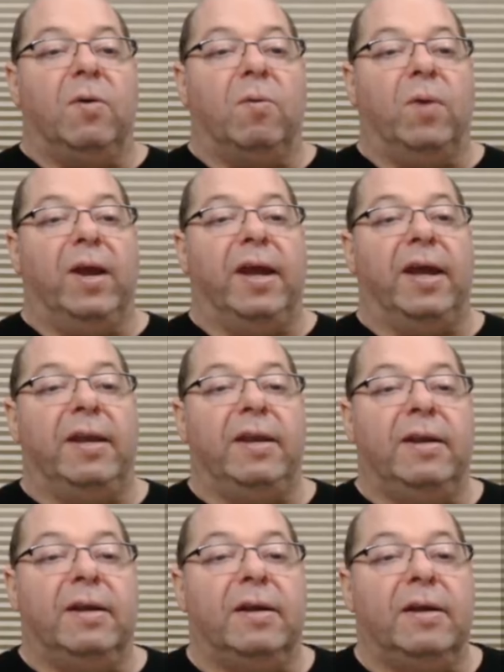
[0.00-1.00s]

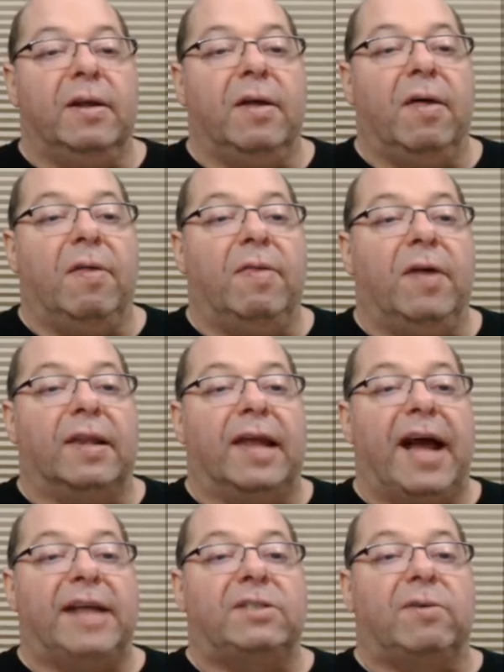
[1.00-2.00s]
When the
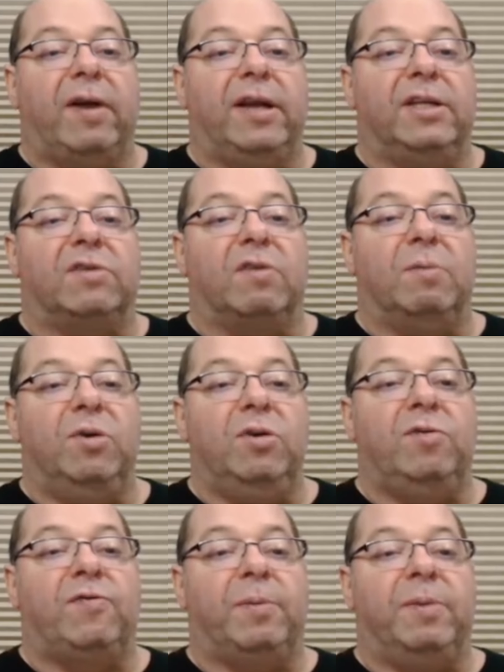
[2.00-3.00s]
last threat is
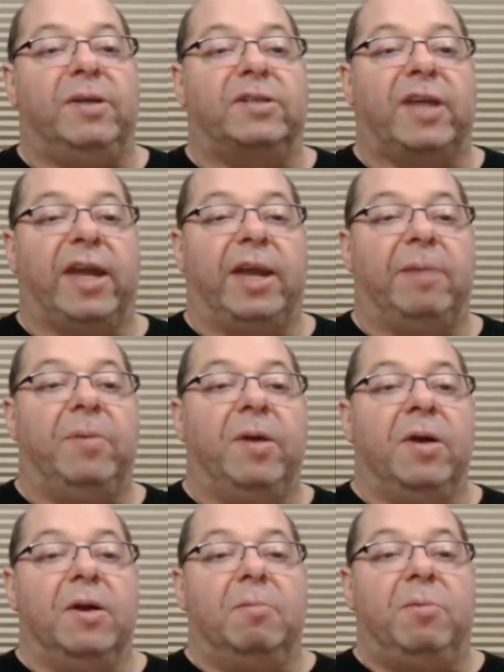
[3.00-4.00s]
removed from this scheme,
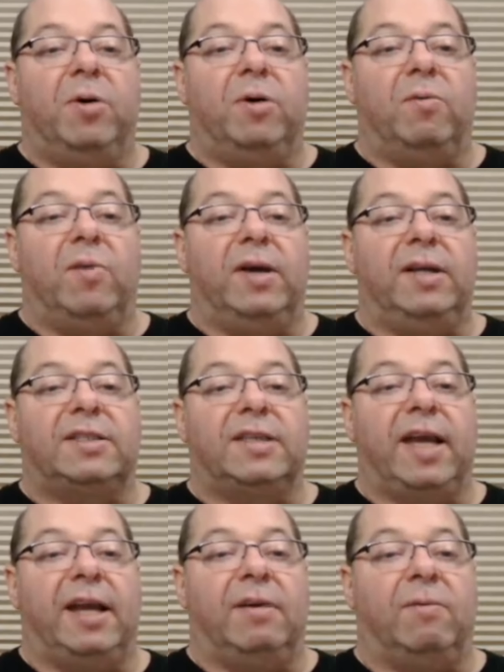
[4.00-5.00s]
put one
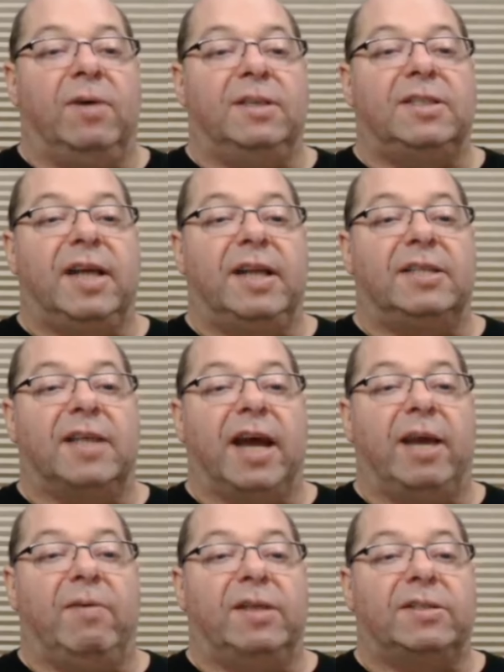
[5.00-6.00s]
set
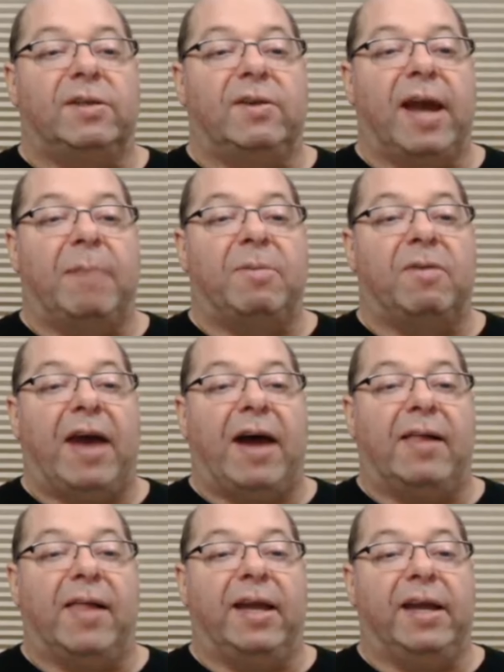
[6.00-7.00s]
aside rescue captive
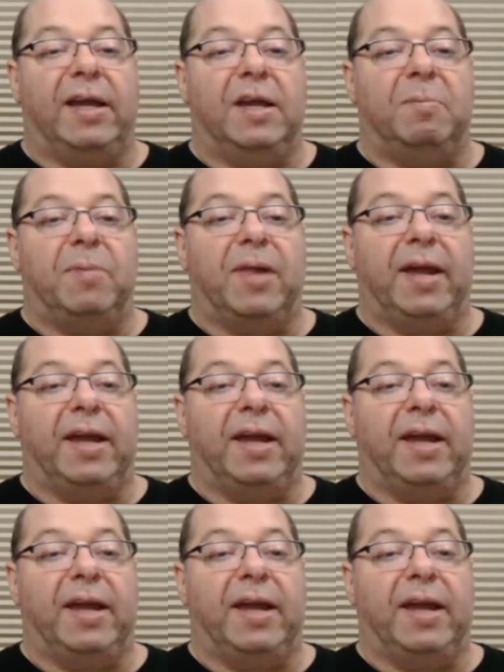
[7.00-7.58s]
ally into play